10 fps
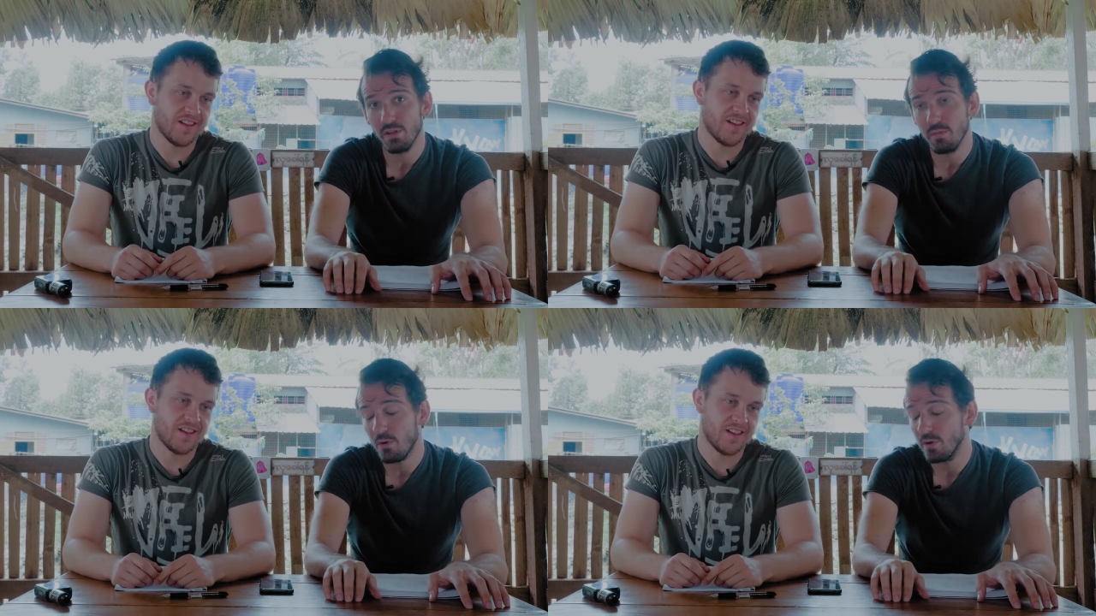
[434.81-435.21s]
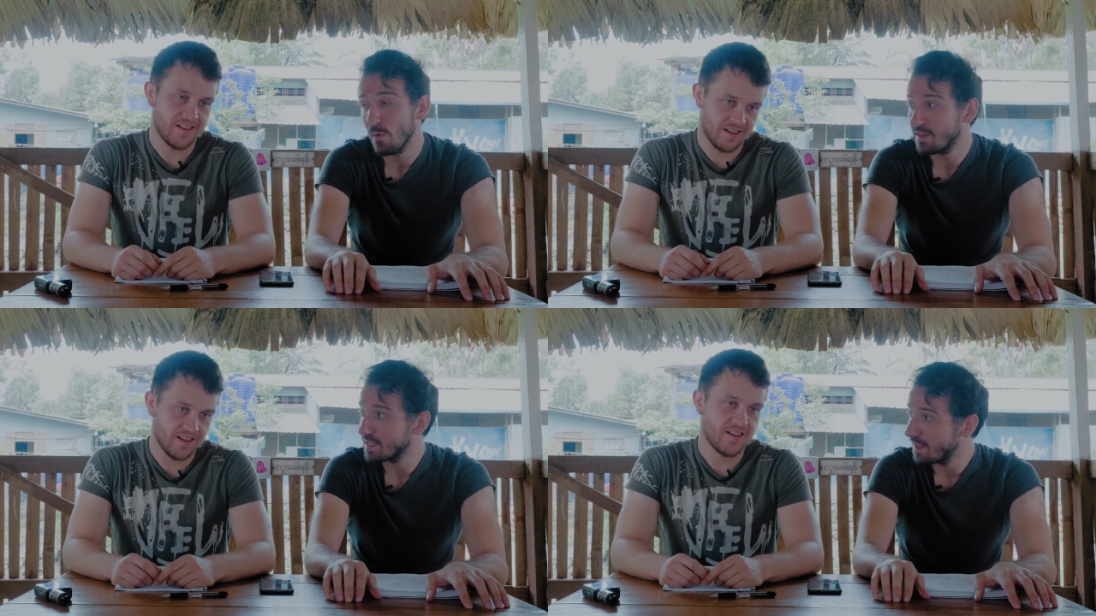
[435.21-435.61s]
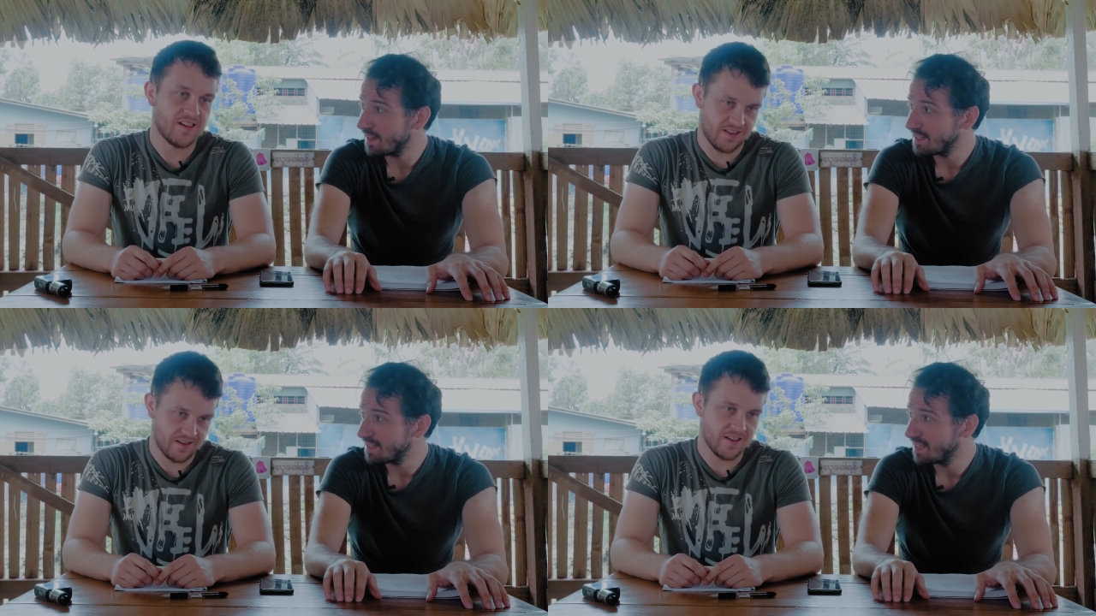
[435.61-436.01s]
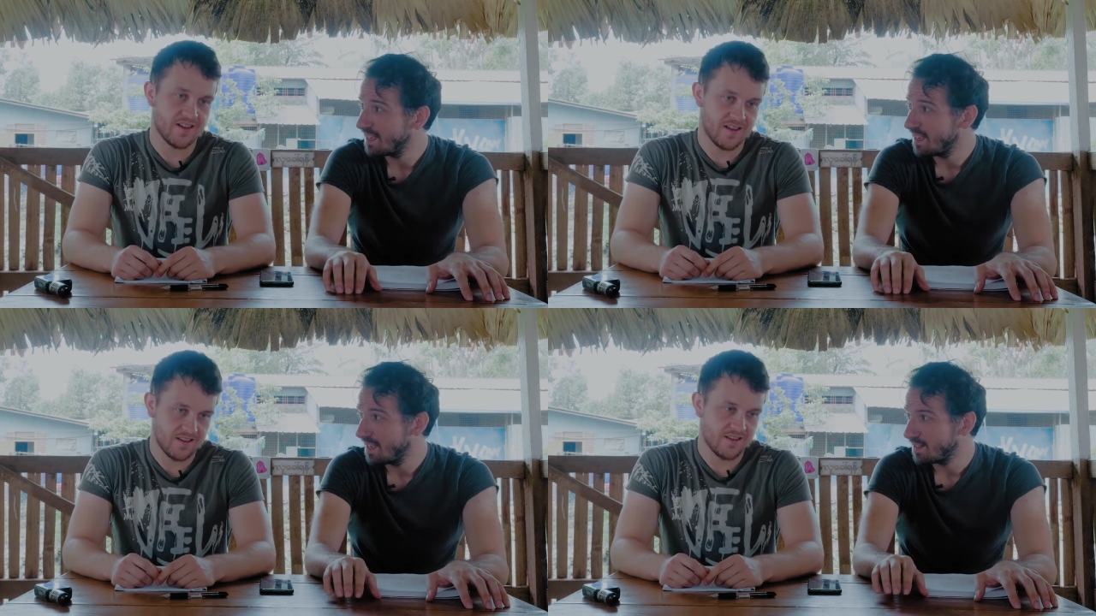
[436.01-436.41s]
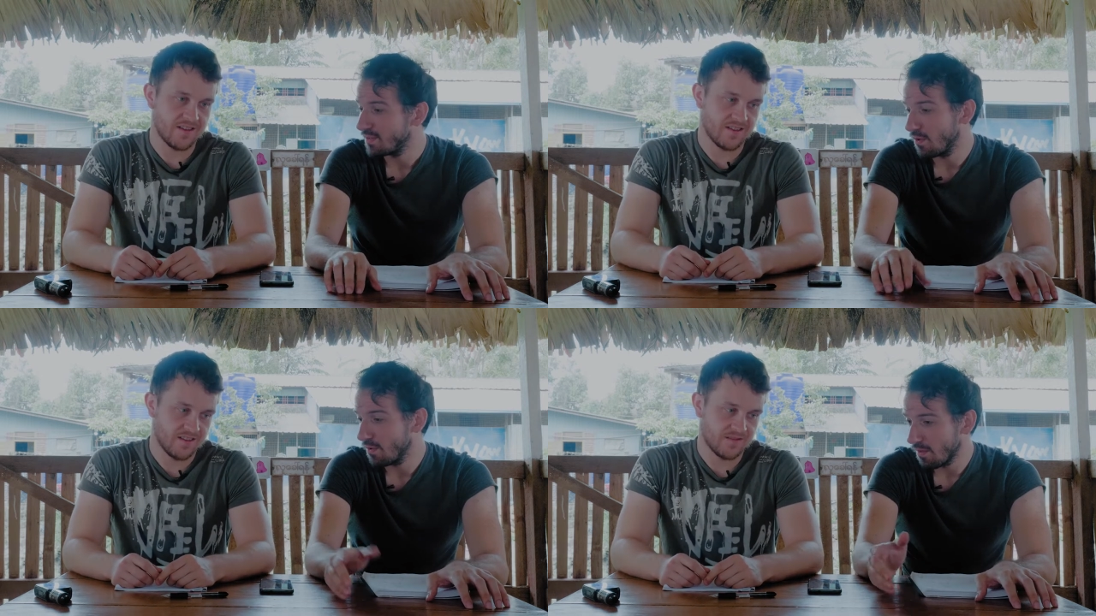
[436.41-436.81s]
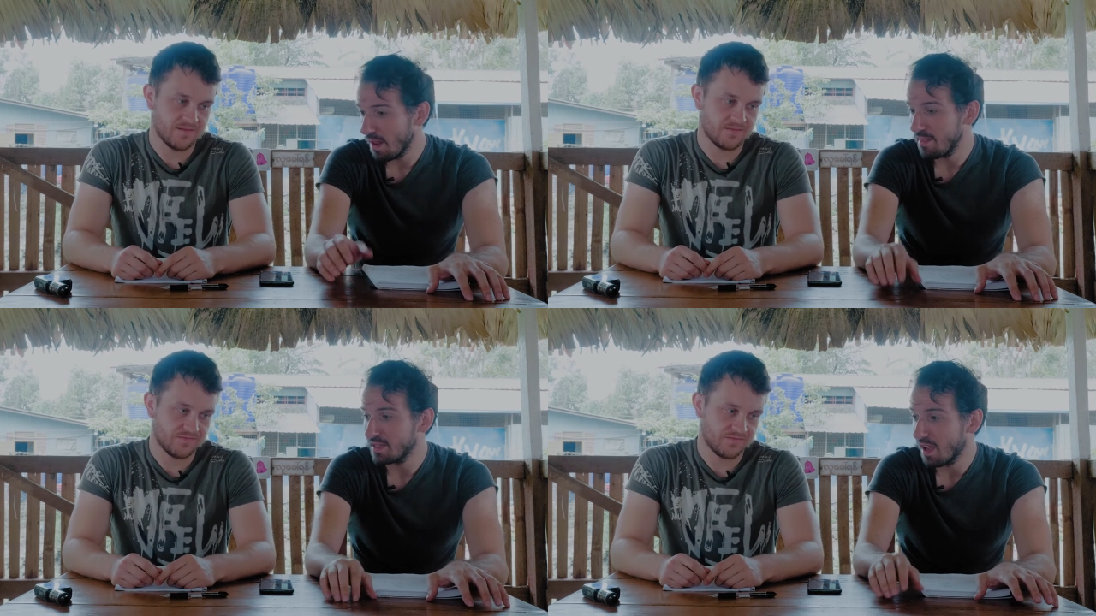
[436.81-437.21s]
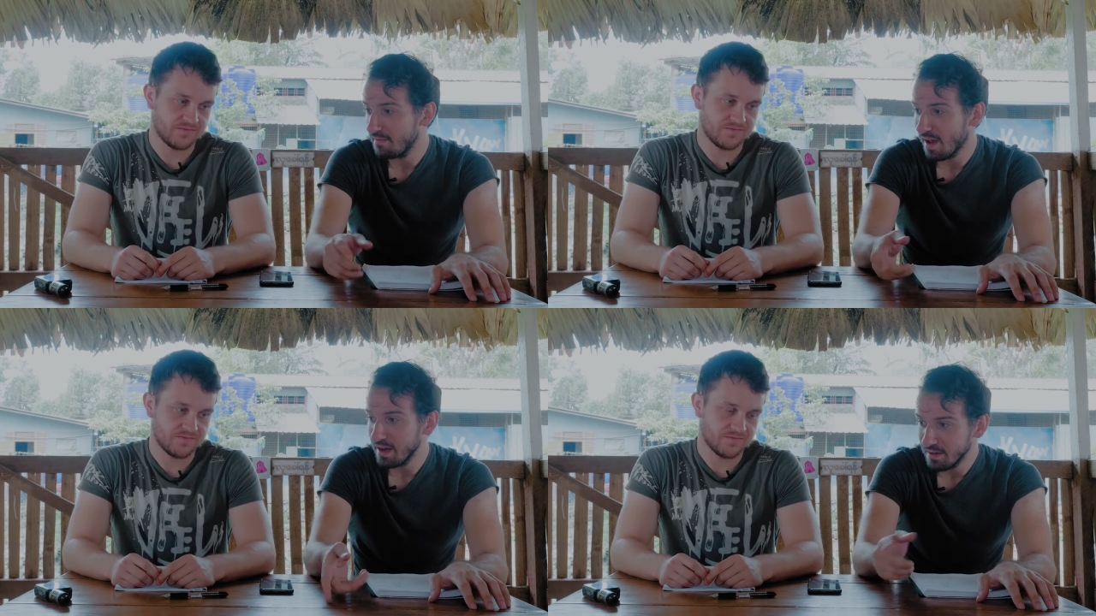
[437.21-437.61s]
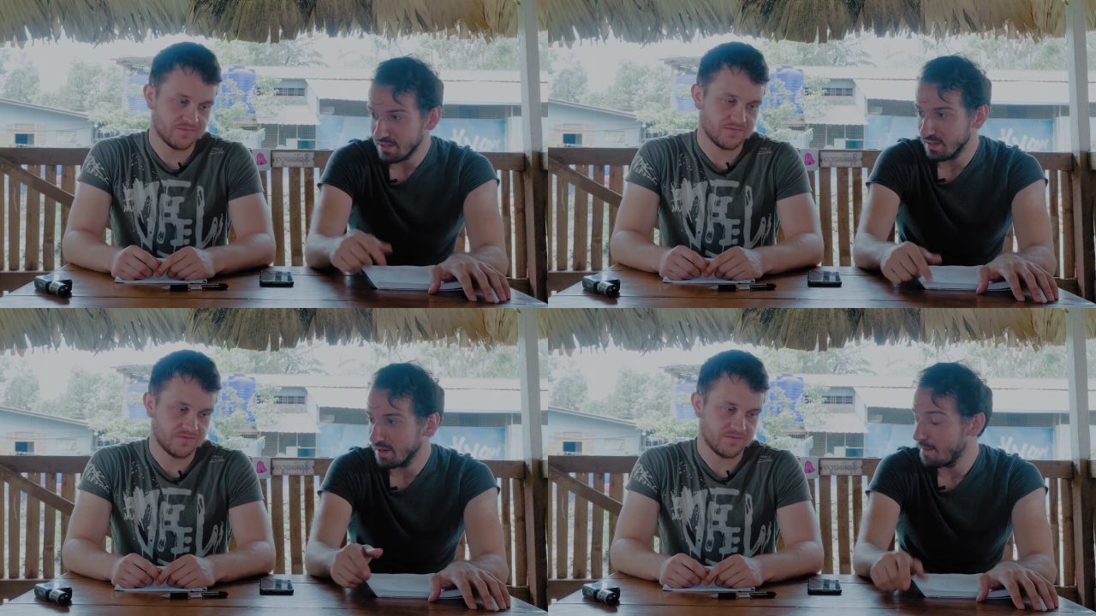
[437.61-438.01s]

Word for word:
Speaker 1: to the border with Thailand, yeah. So a lot of the Thai fighters are,